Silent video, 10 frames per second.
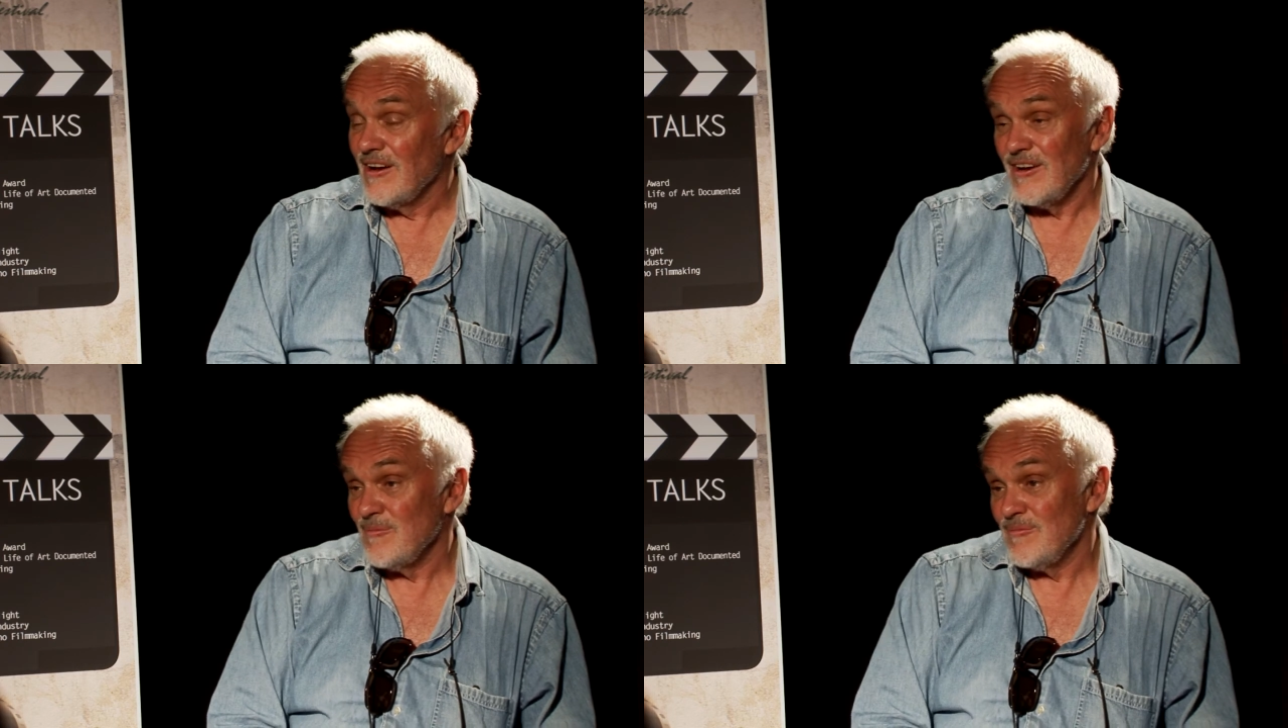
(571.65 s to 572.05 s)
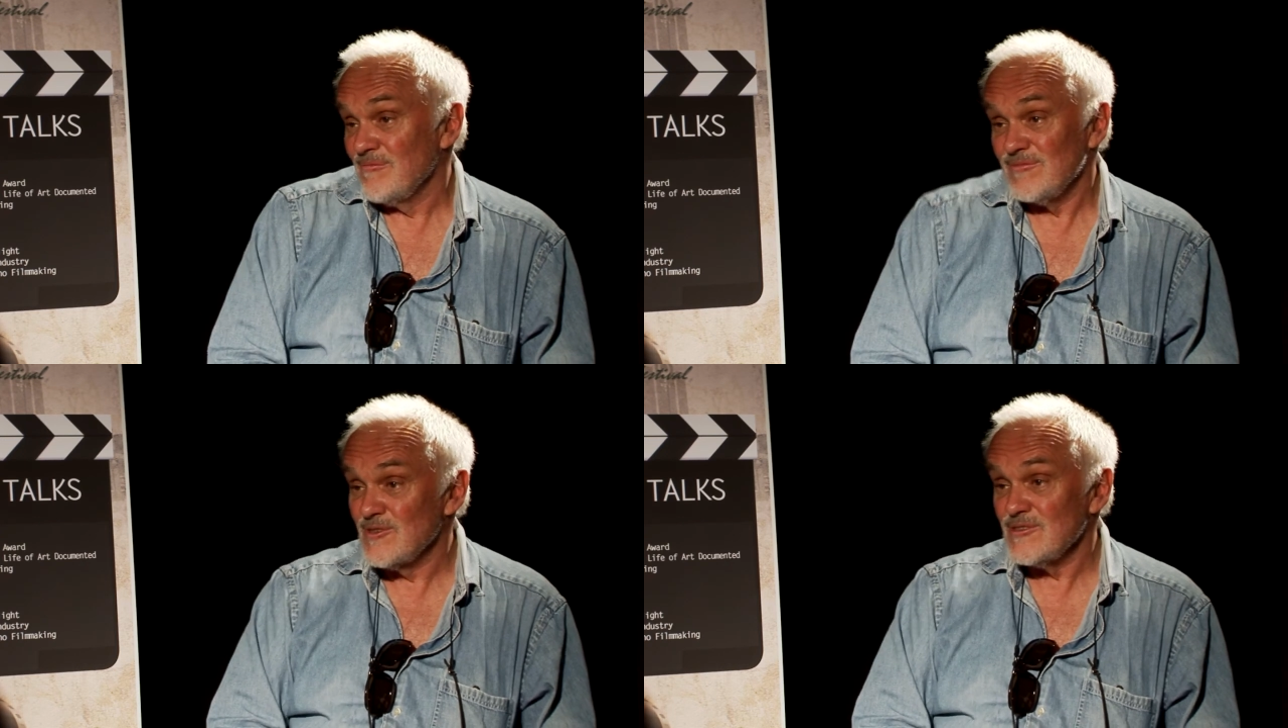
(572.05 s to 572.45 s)

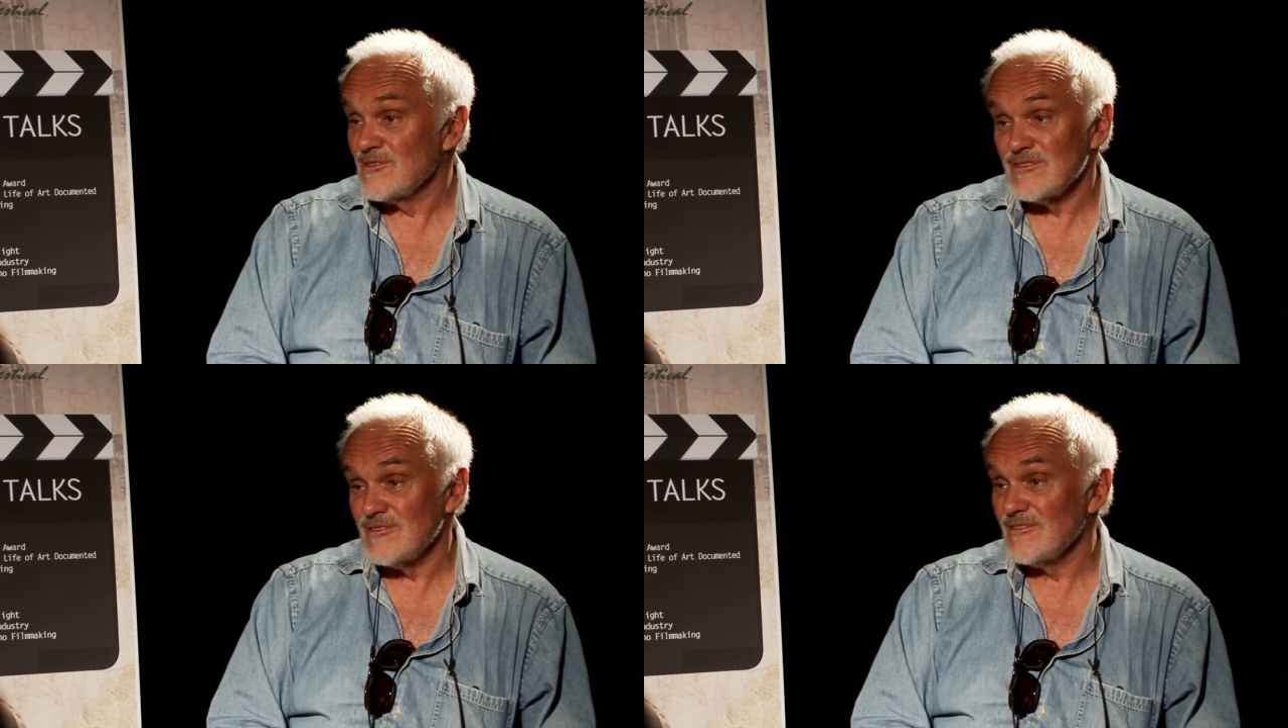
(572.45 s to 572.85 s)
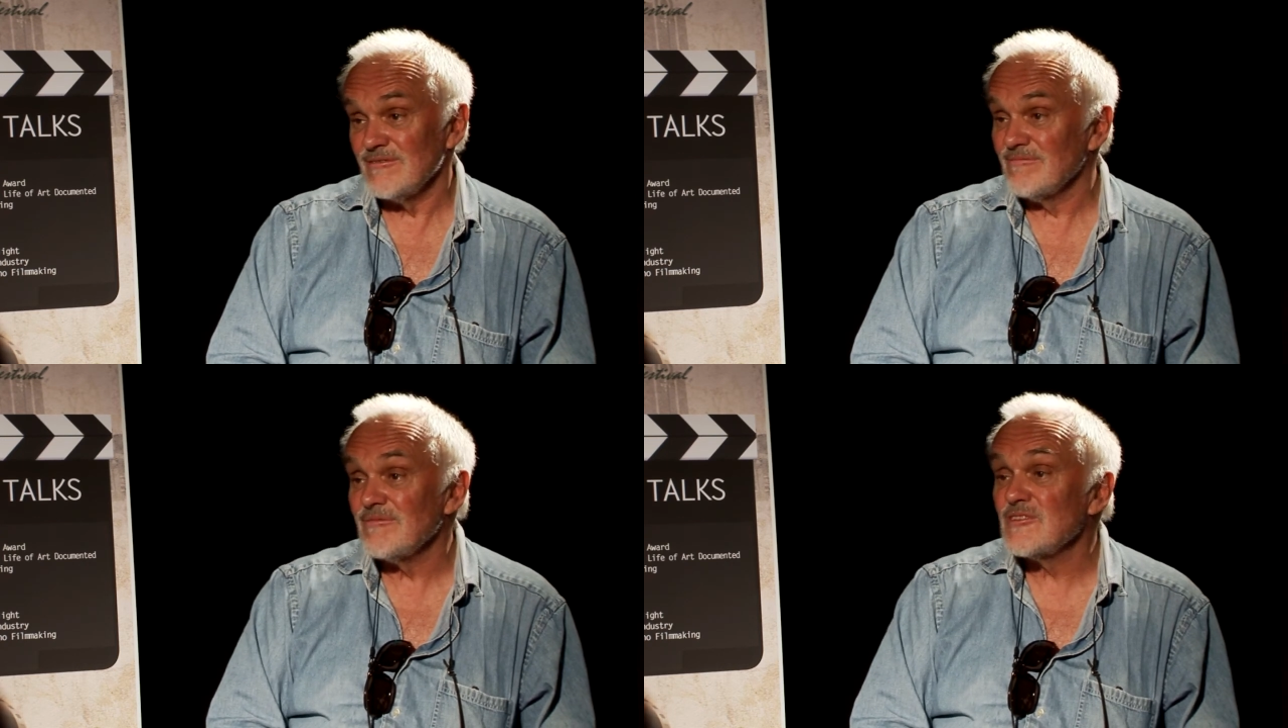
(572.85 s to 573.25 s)
I'm just
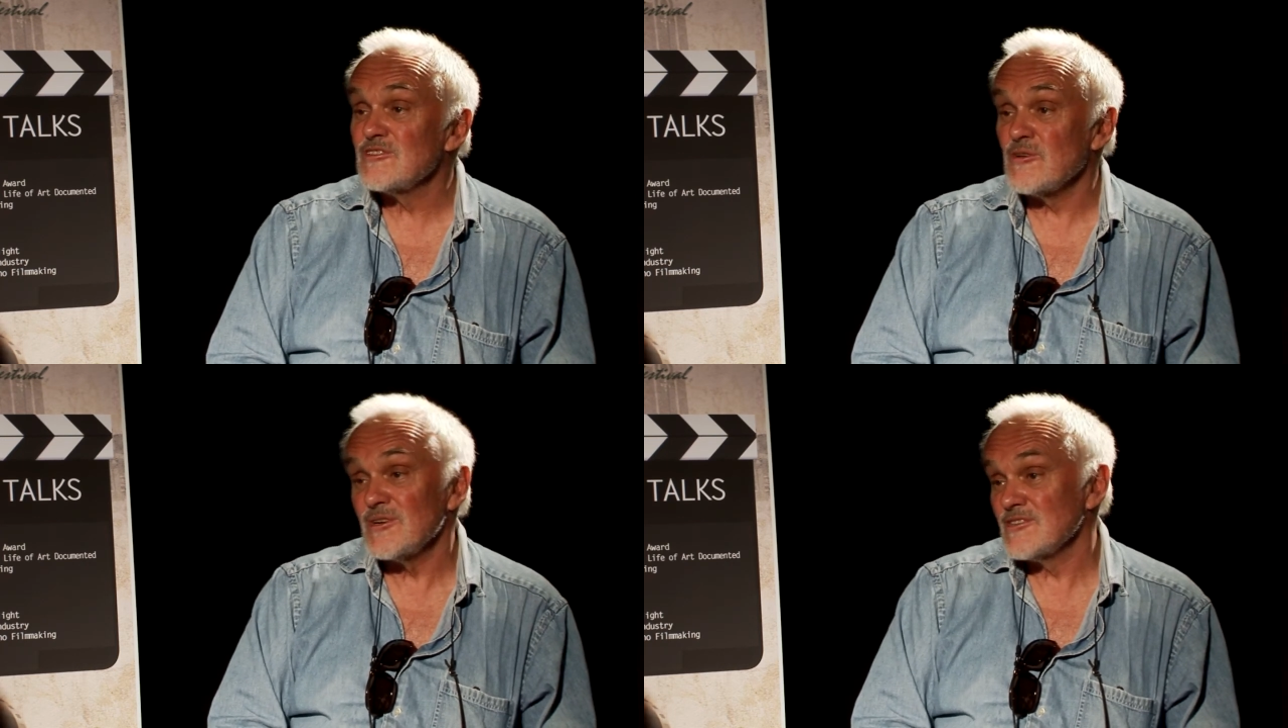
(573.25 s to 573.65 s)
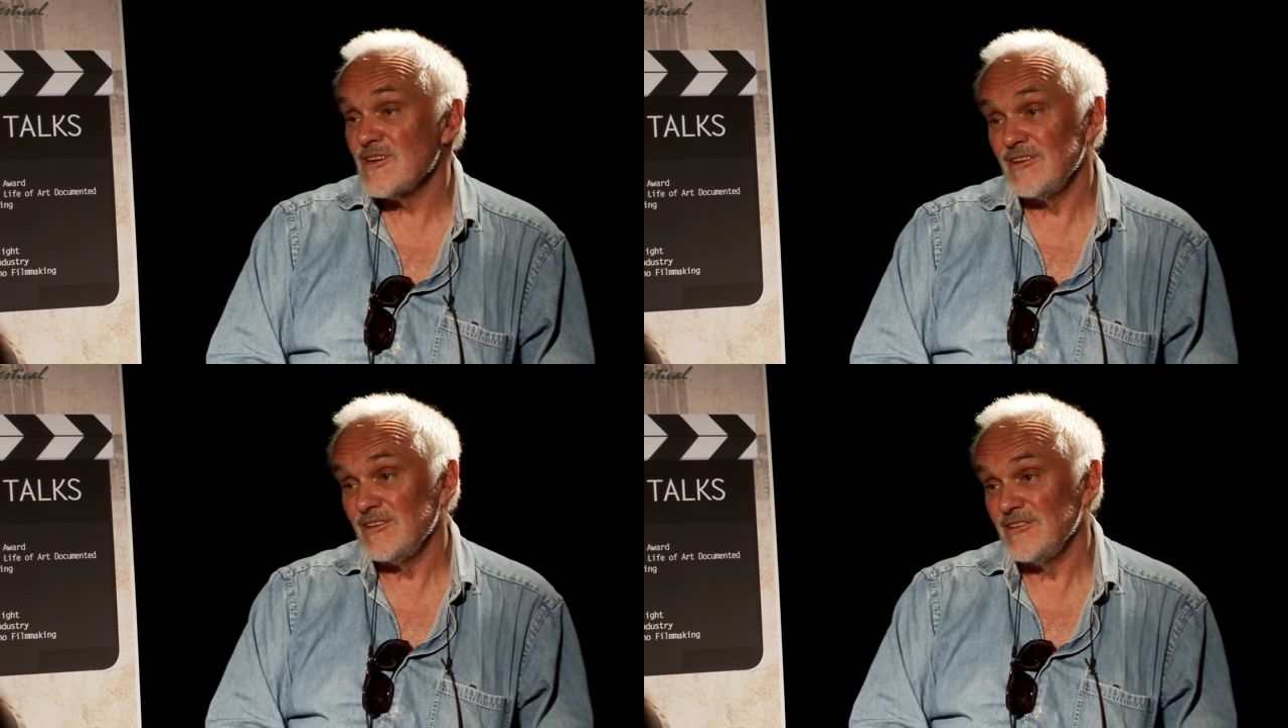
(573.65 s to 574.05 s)
so
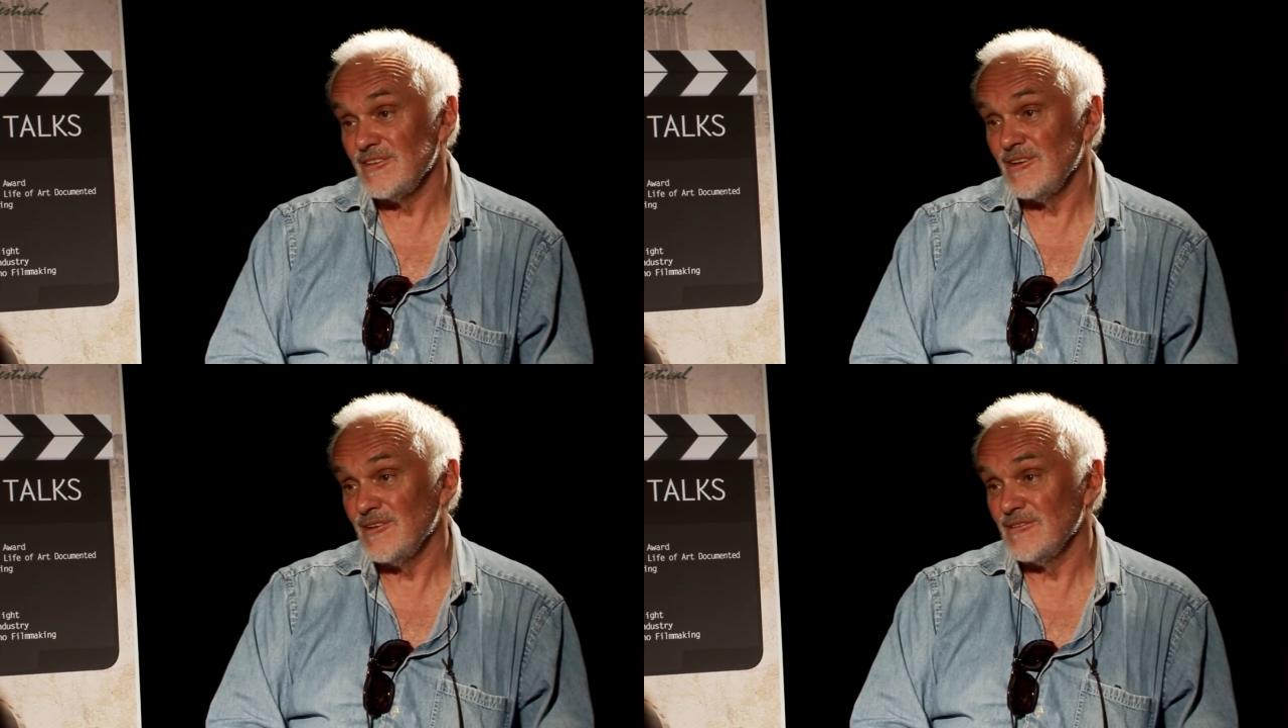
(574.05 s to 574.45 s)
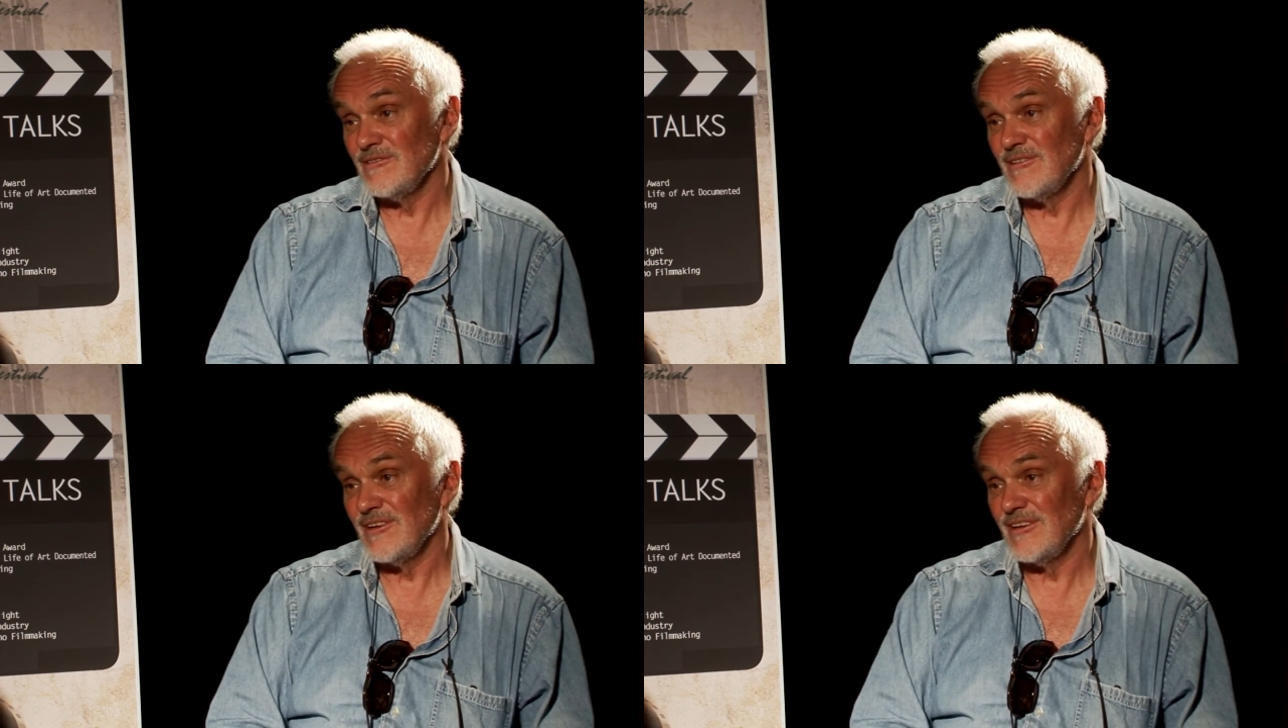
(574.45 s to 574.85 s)
excited to
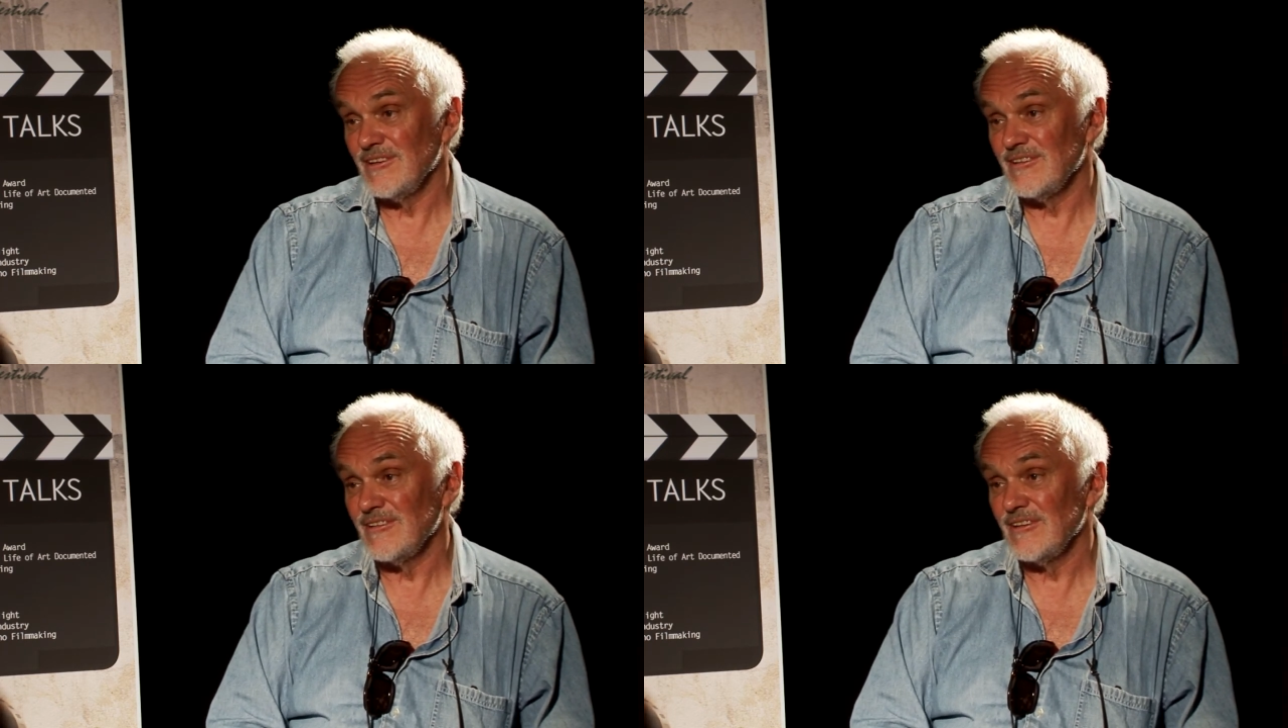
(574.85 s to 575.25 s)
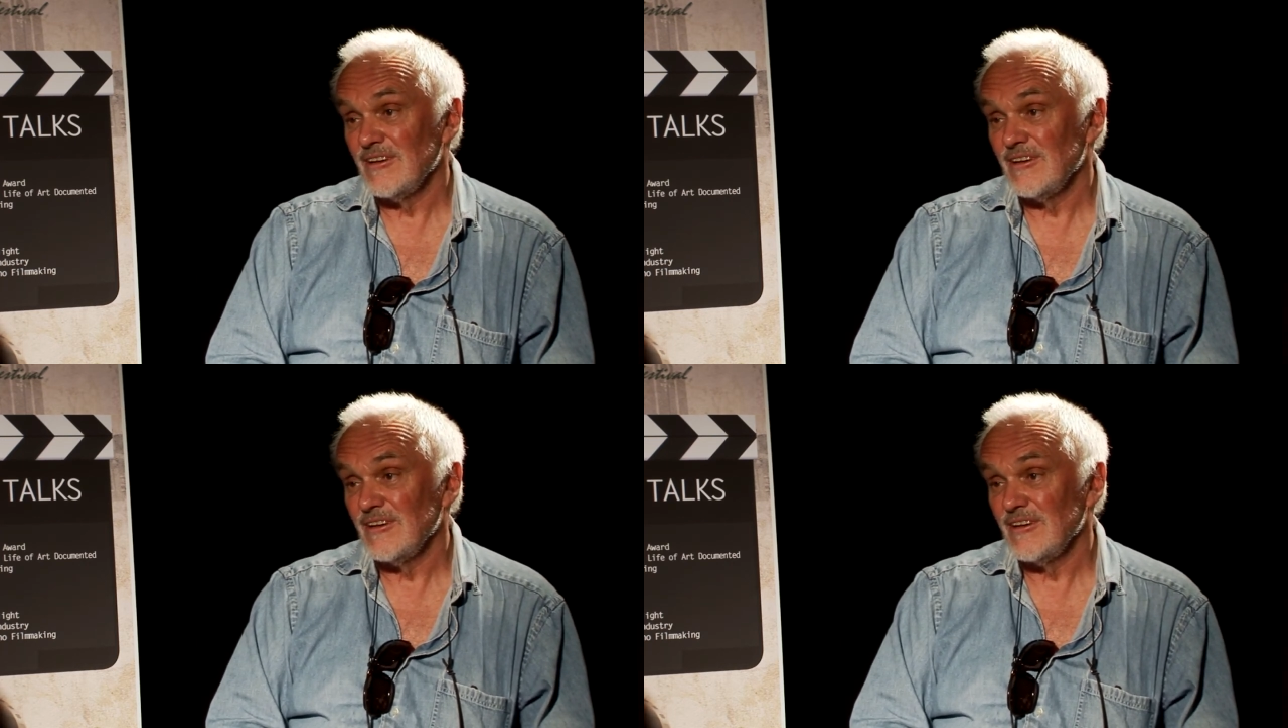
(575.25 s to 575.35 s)
know. And